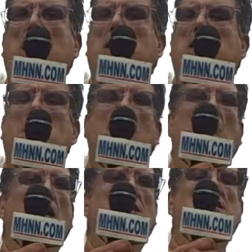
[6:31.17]
these
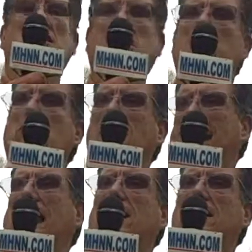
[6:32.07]
single
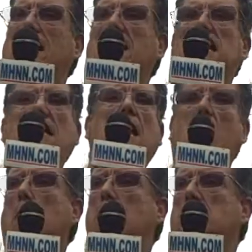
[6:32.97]
candidate
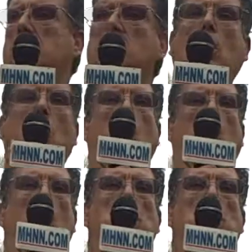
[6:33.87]
incumbents who